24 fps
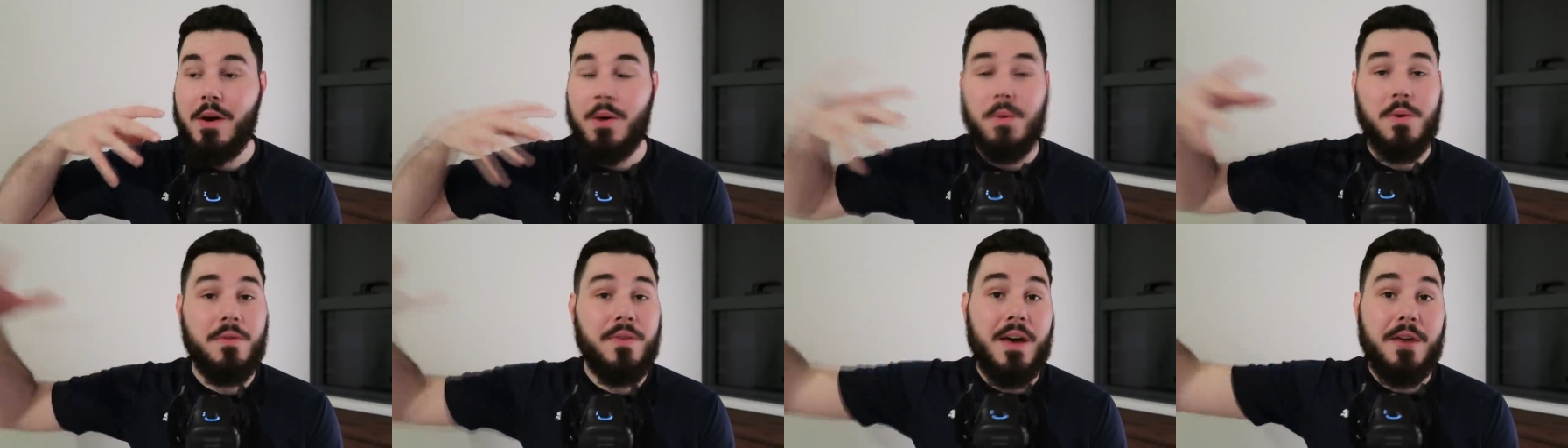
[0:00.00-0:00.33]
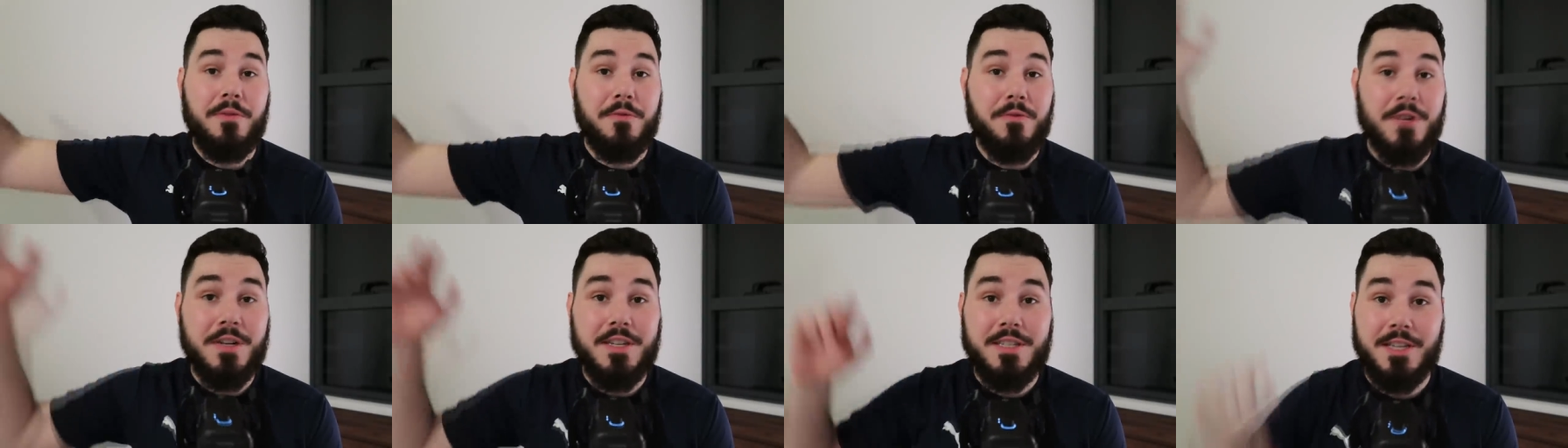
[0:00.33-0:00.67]
with
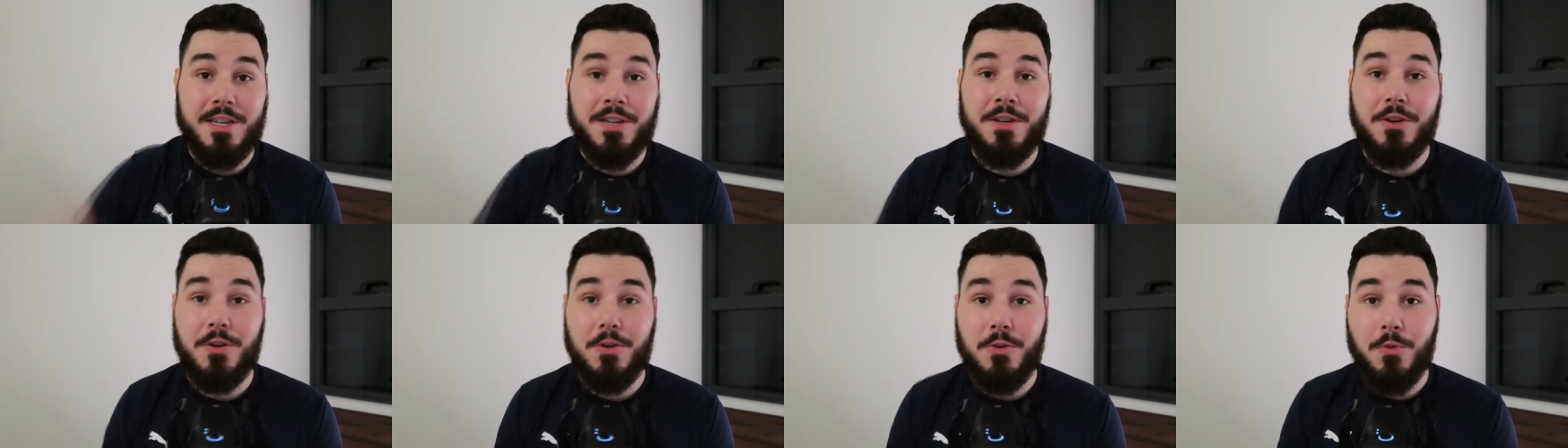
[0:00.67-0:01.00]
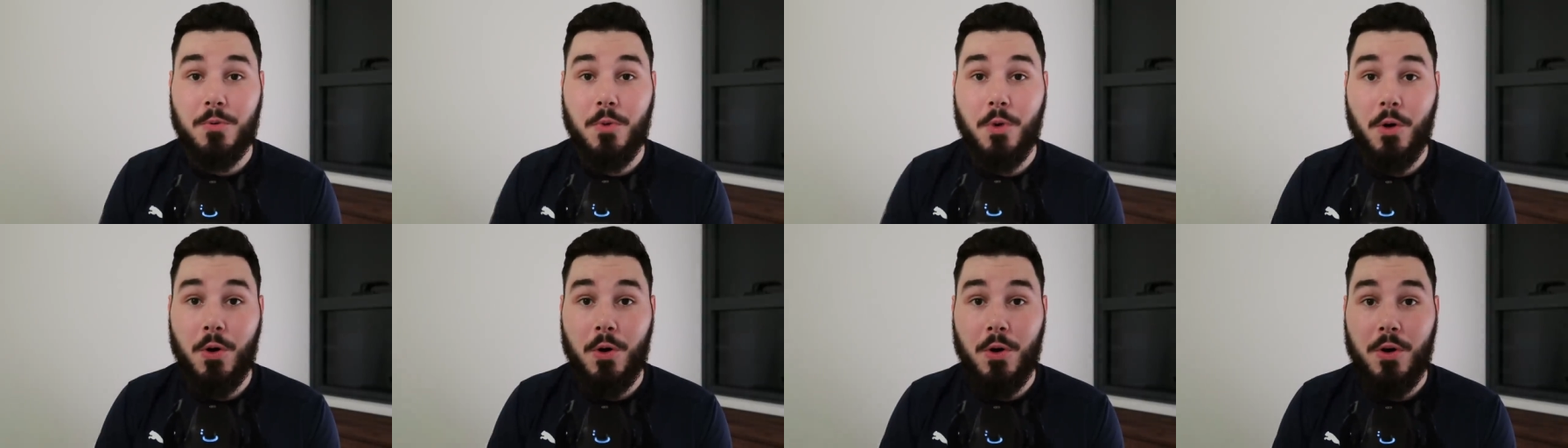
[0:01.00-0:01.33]
every single
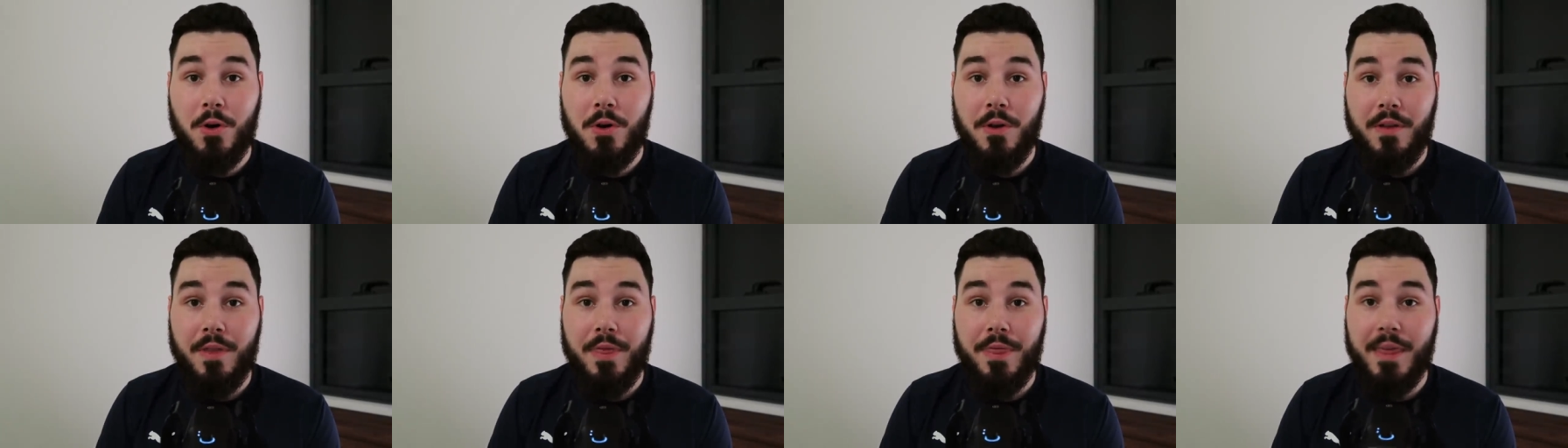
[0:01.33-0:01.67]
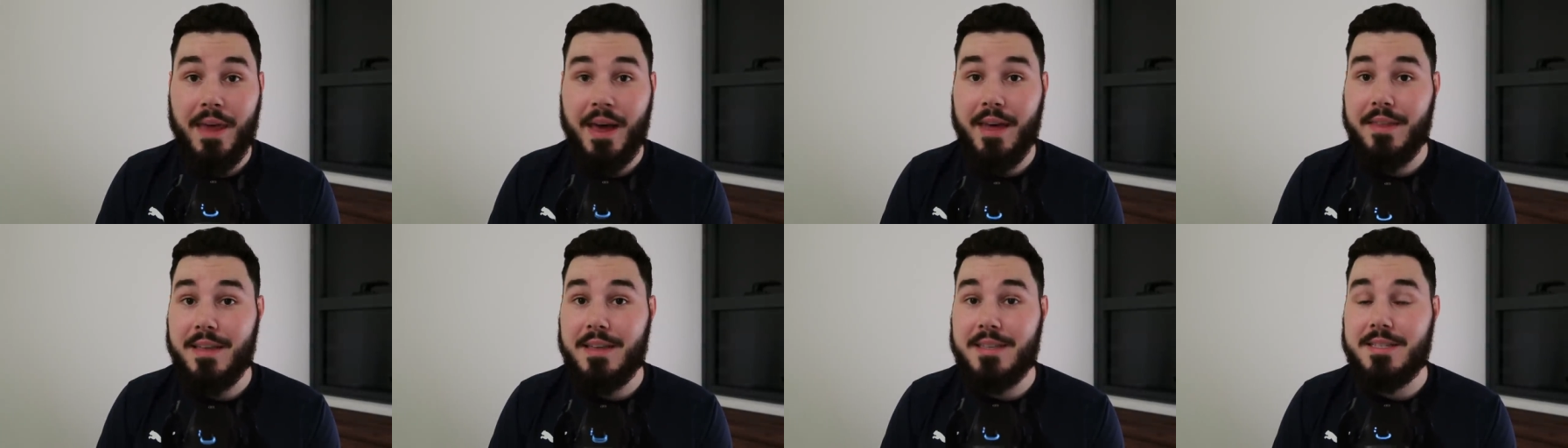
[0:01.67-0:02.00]
war
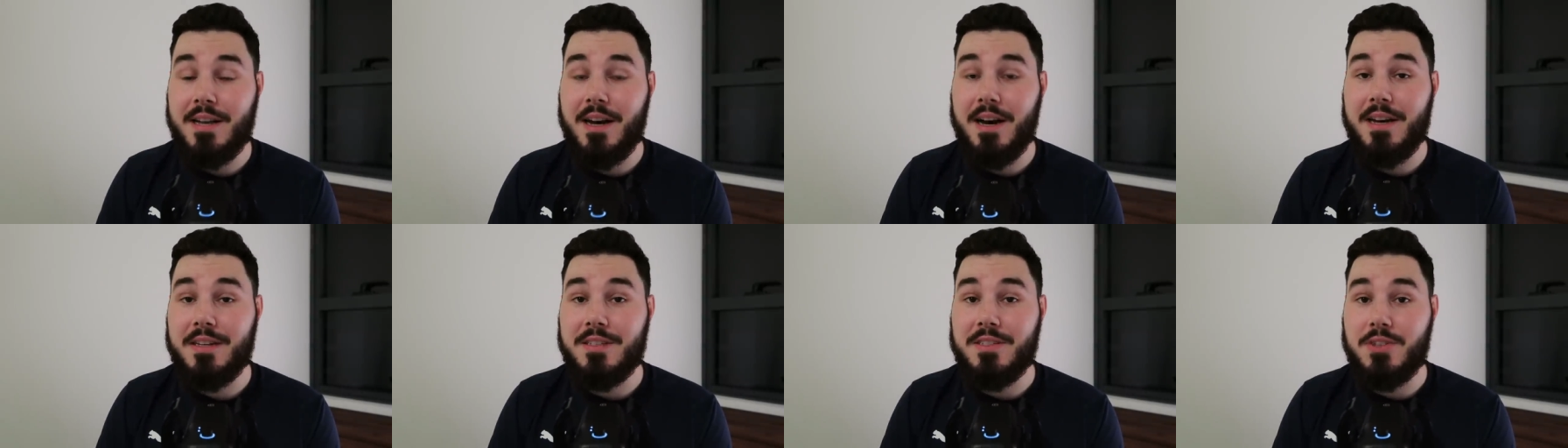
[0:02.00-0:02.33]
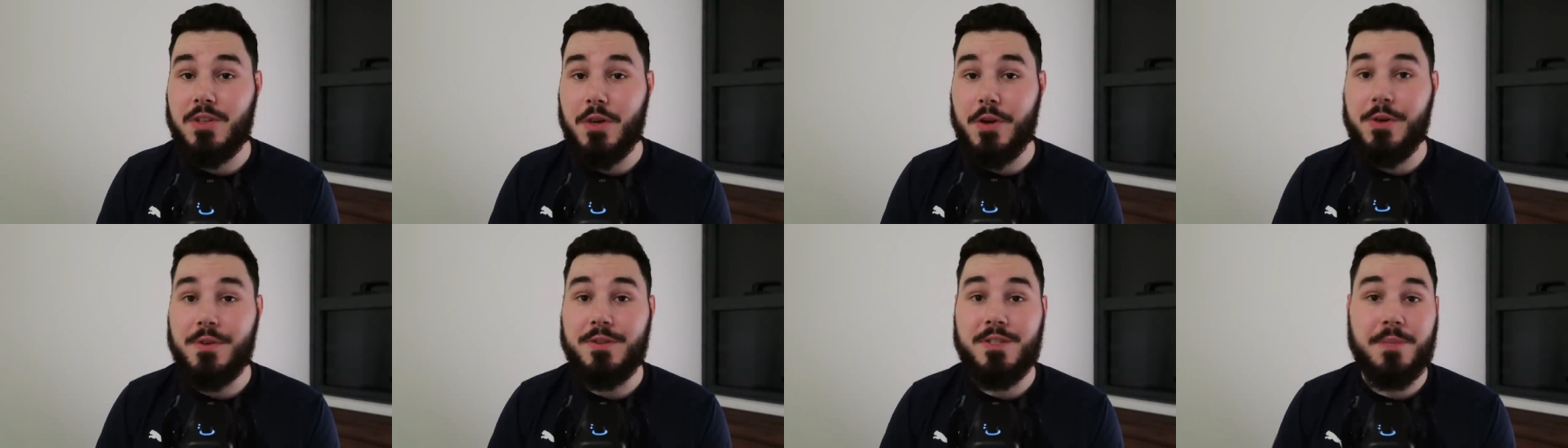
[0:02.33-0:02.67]
that these guys
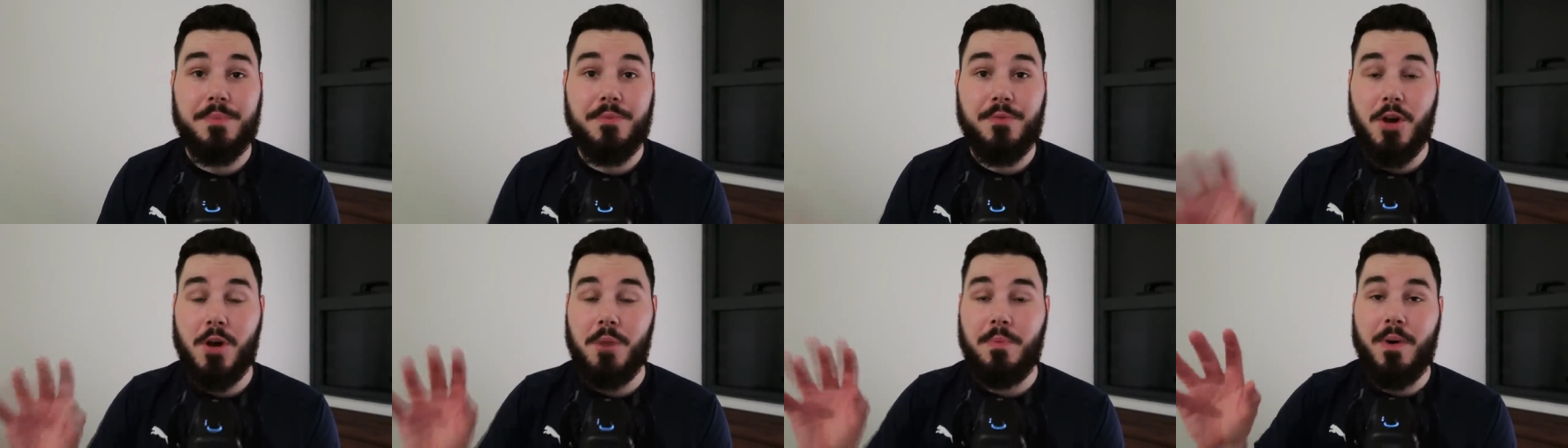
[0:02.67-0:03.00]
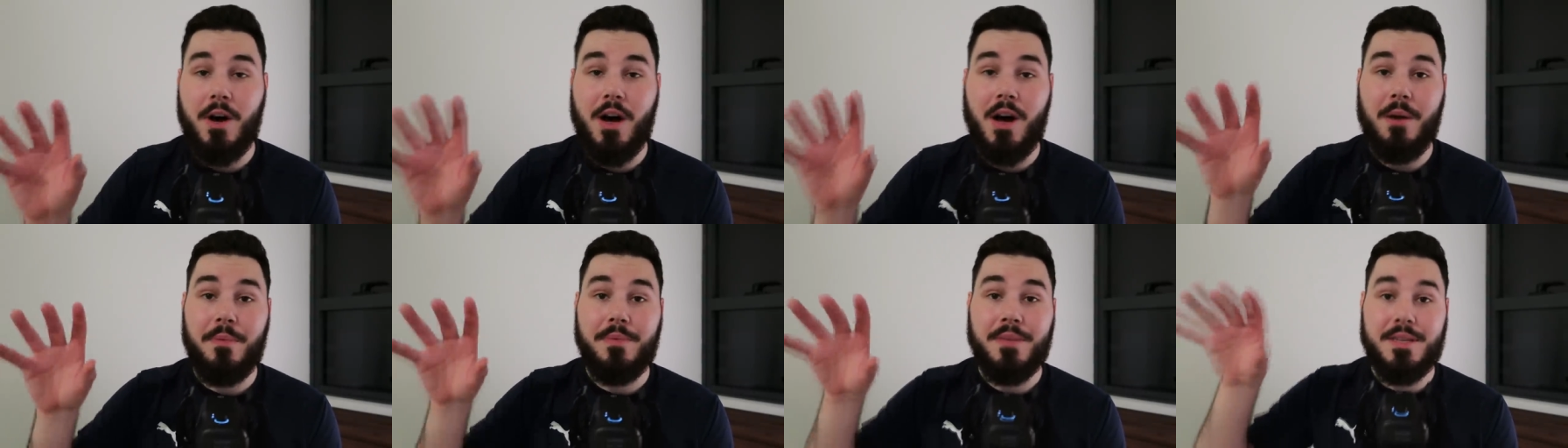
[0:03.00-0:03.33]
do to prop
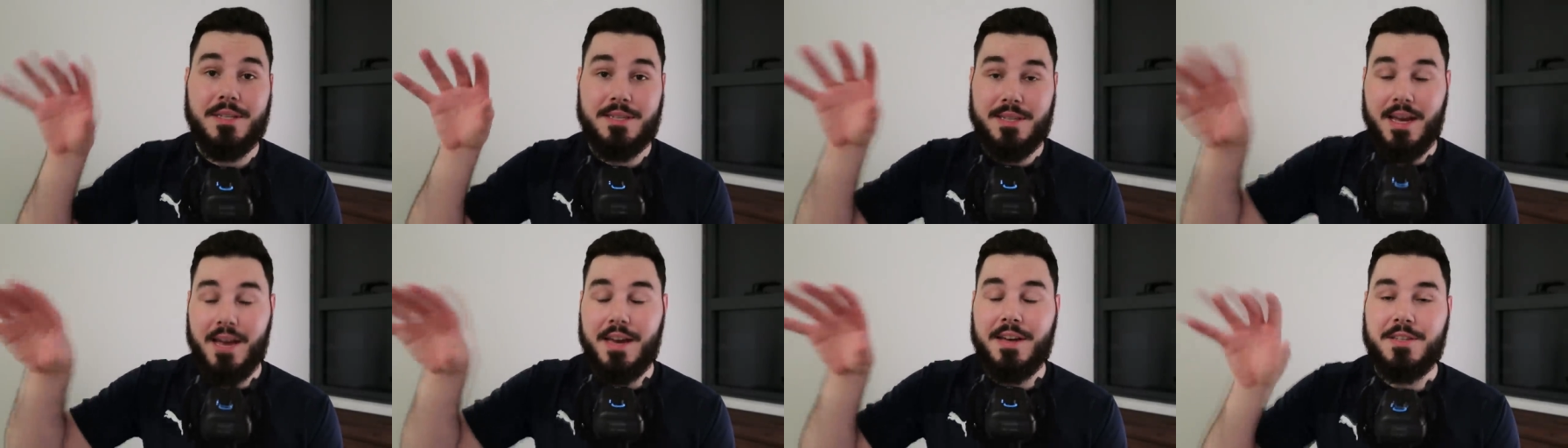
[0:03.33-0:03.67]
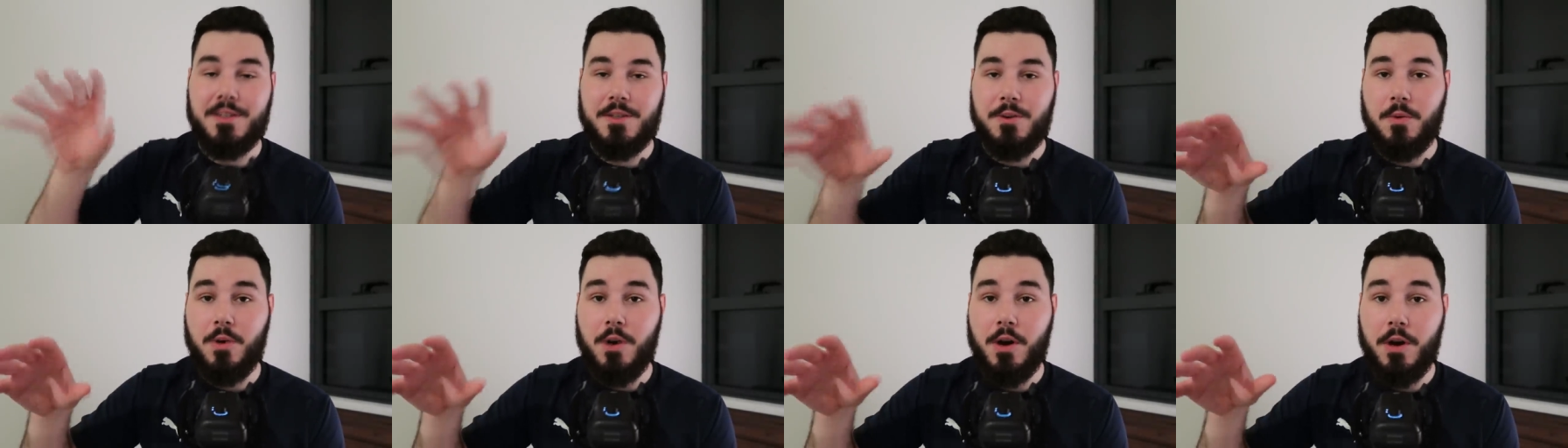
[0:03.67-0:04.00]
up the
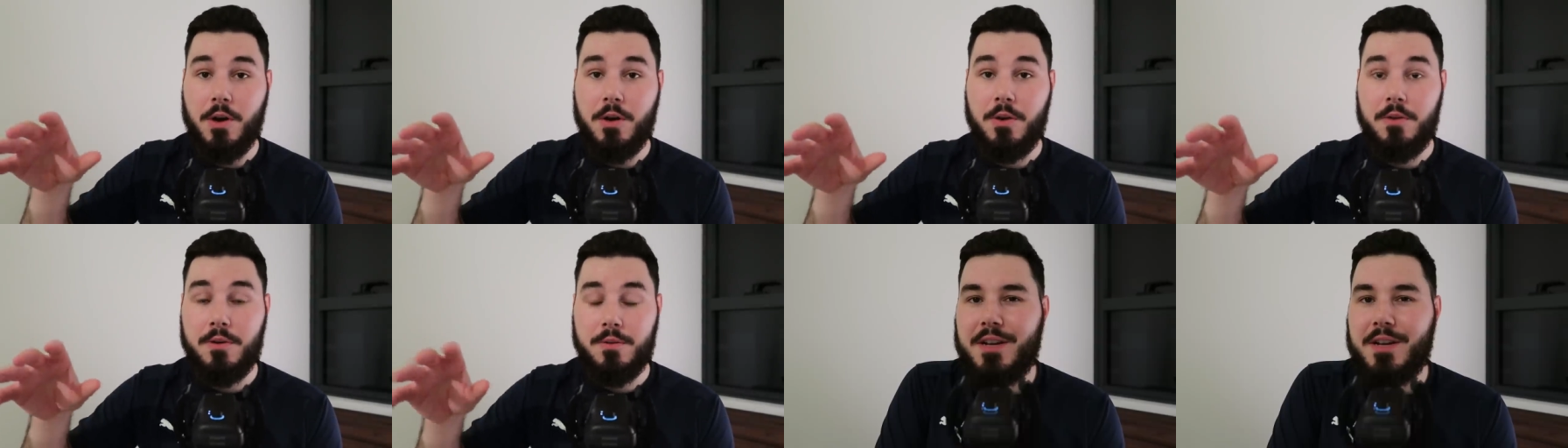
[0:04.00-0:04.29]
status quo.